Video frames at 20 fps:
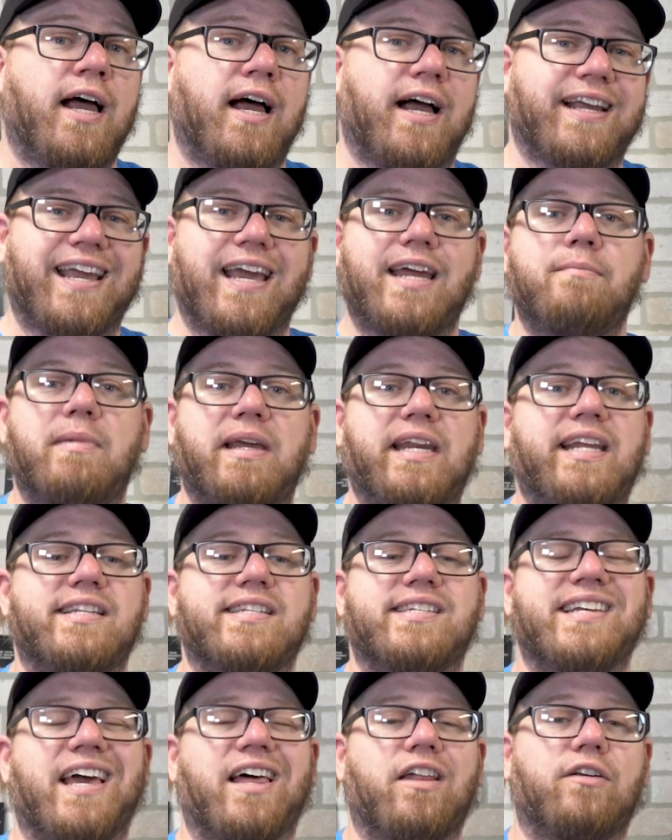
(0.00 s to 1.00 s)
Again, median
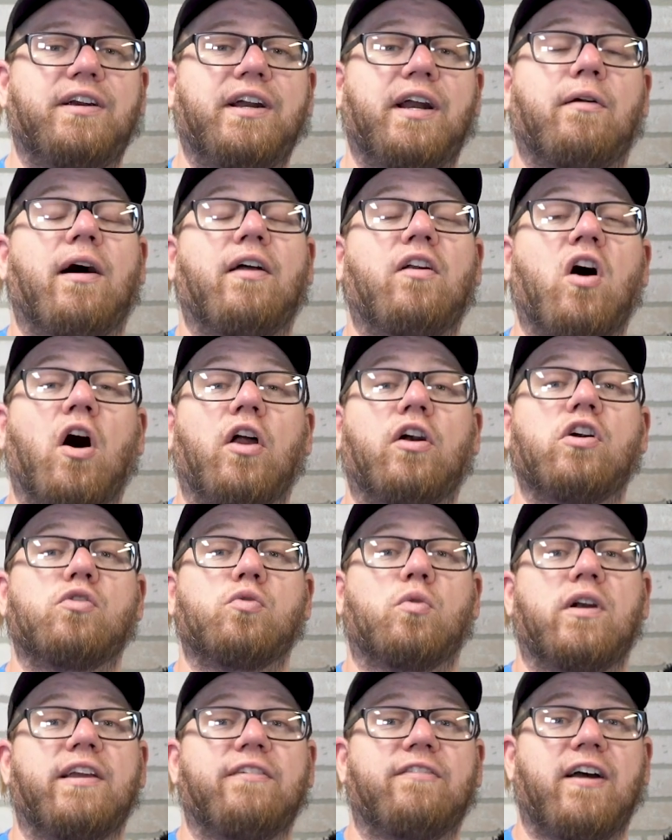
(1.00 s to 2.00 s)
salary around
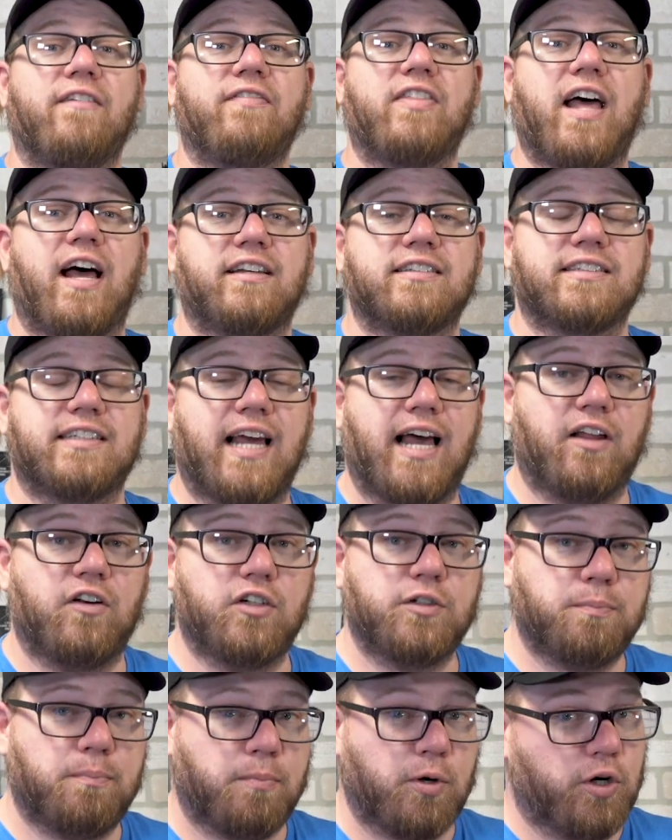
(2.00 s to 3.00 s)

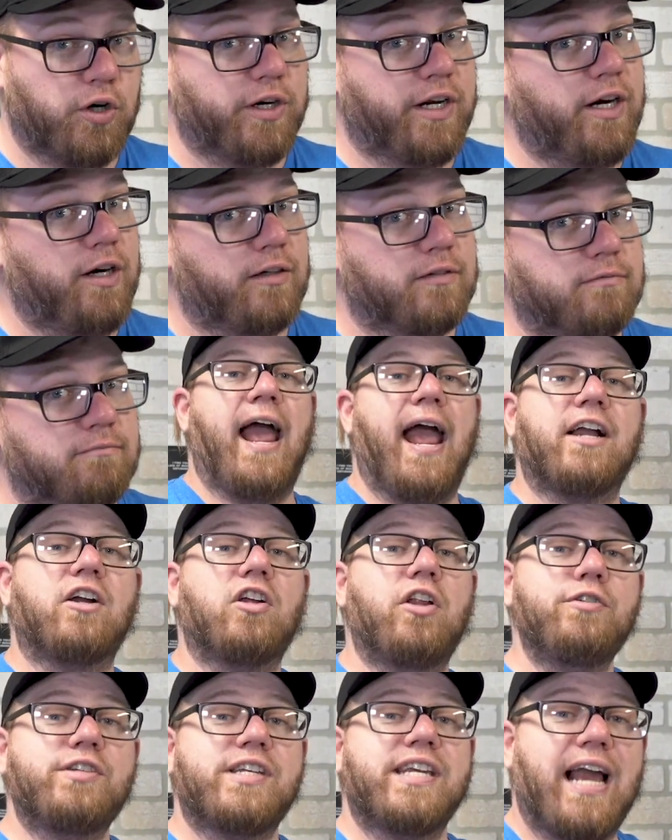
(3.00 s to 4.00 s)
$125,000 per year. And
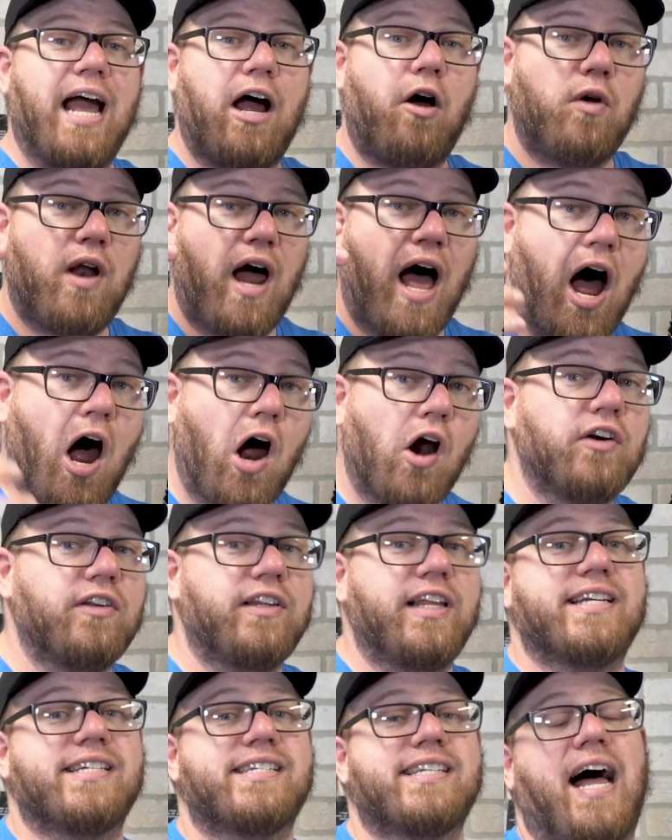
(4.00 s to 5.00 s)
closing out our
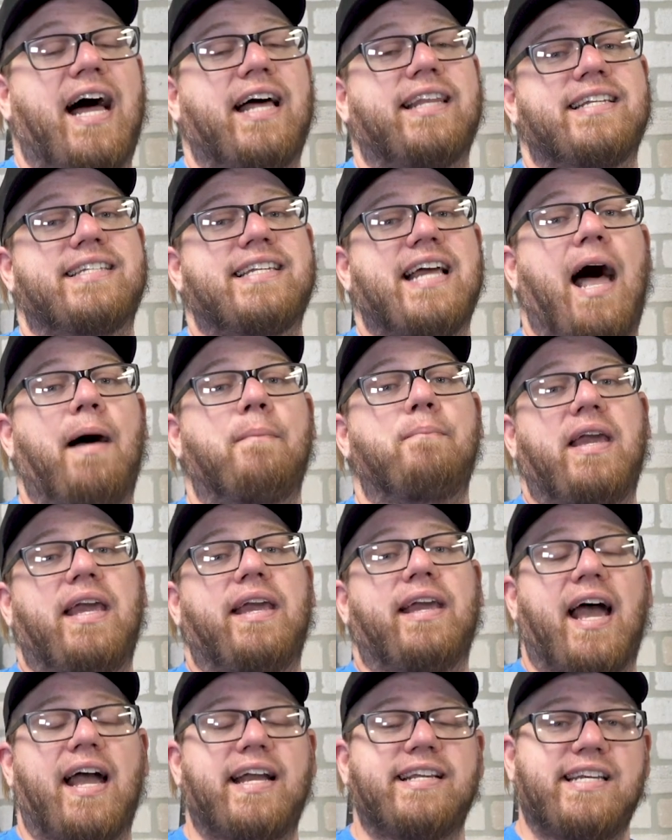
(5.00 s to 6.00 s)
list on the top
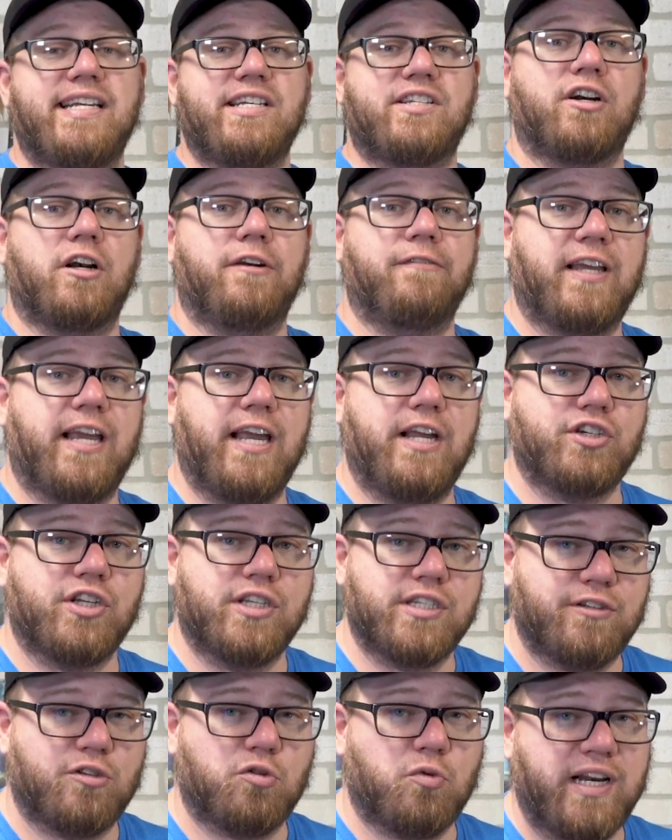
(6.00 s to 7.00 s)
paying IT
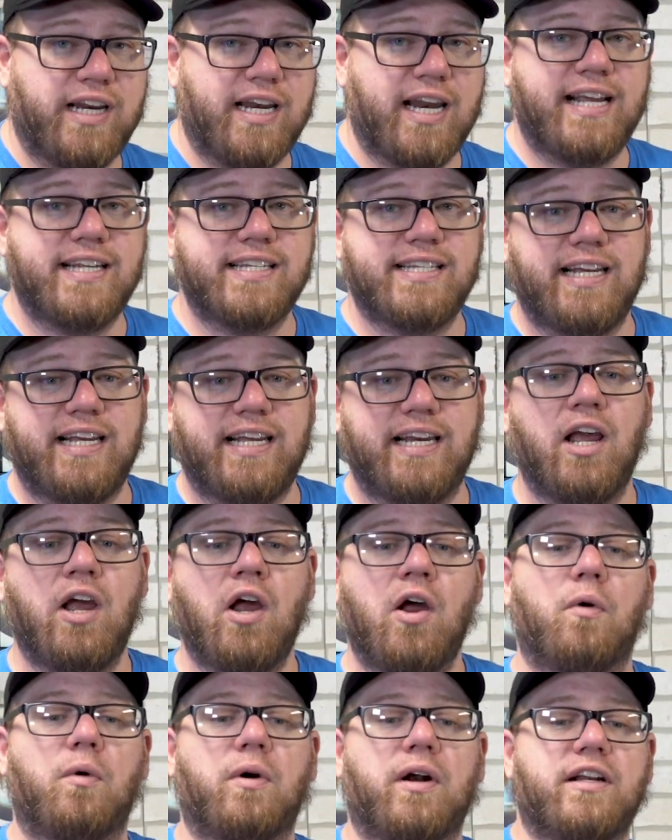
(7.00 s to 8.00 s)
certifications of 2019,
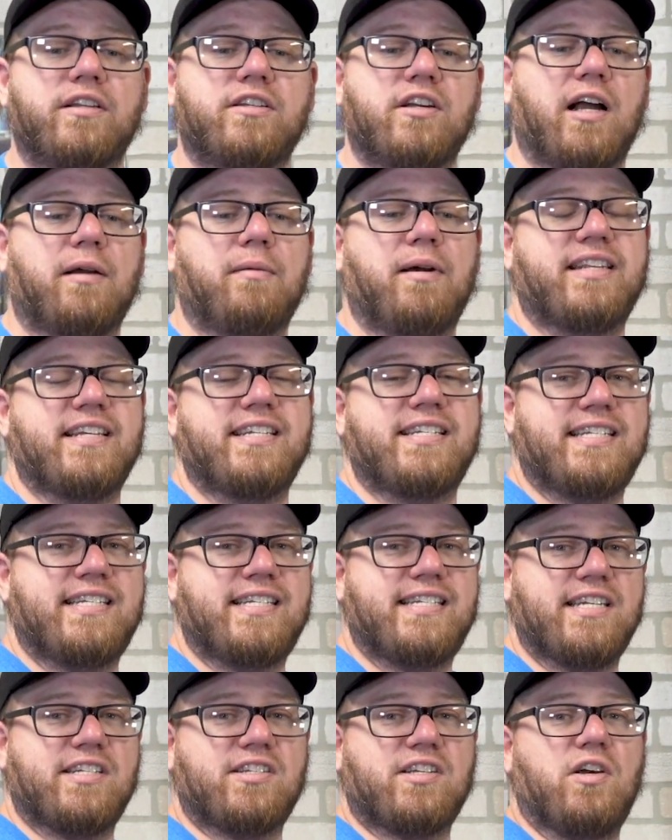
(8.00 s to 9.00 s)
we're going to talk about the
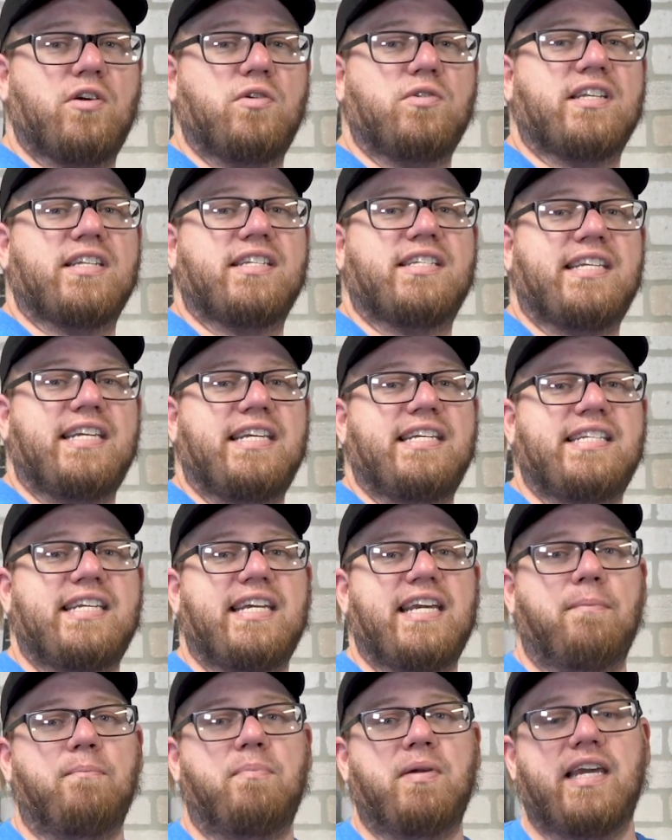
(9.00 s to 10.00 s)
Cisco's
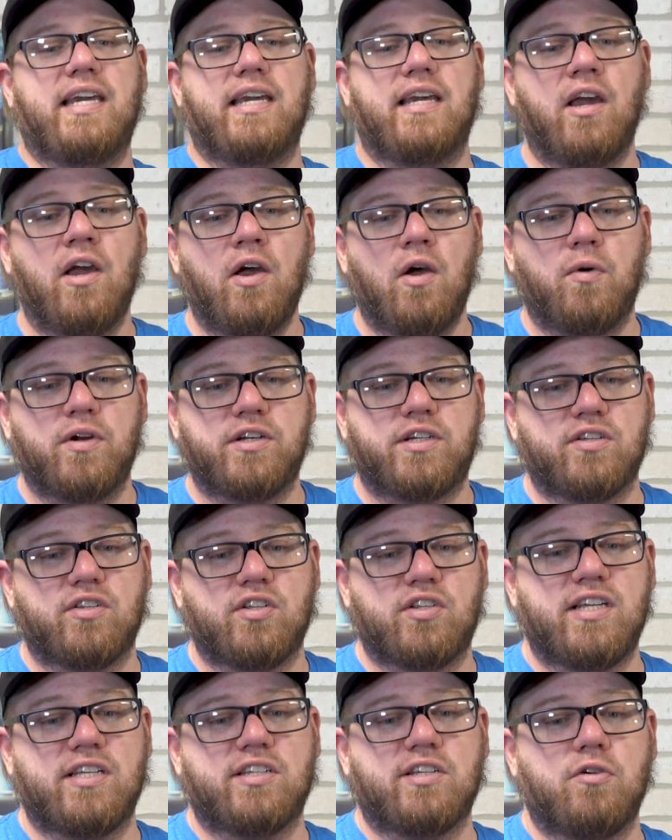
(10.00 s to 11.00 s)
CCNP, which is a
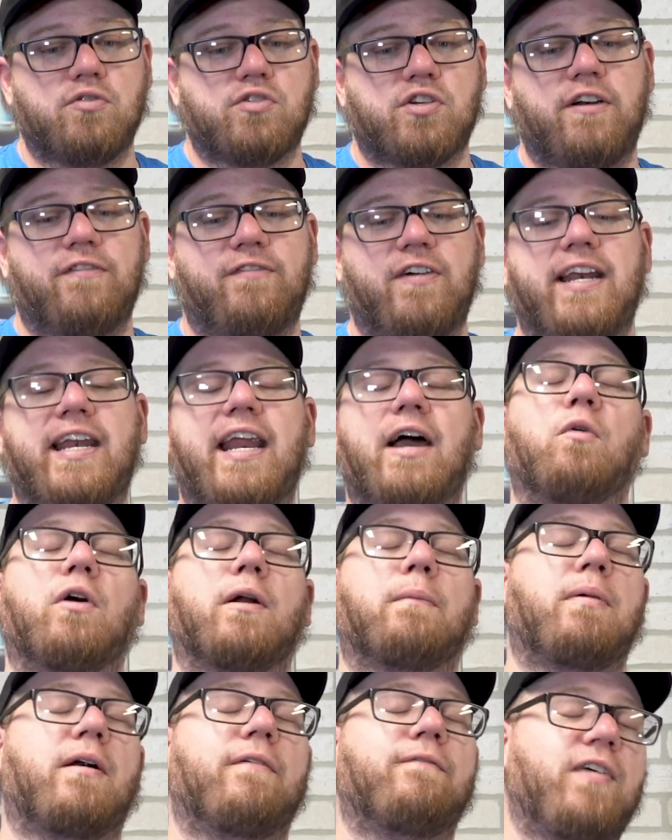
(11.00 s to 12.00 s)
Cisco Certified
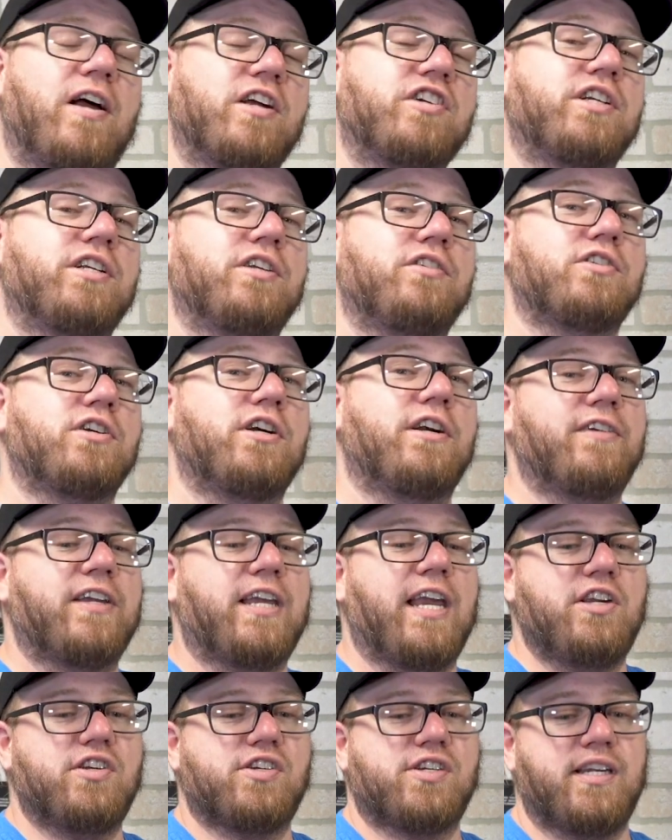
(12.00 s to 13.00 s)
Network Professional
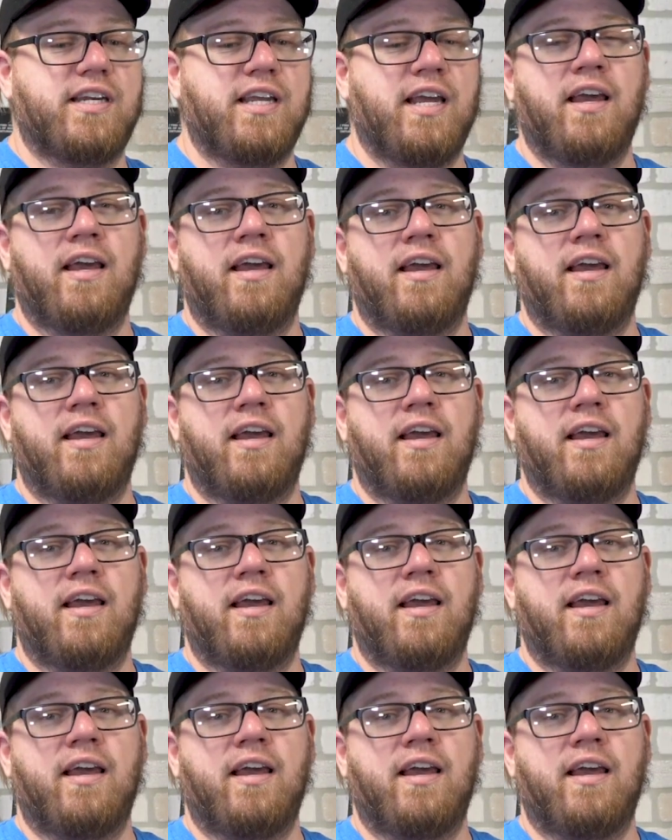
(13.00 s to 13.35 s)
certification.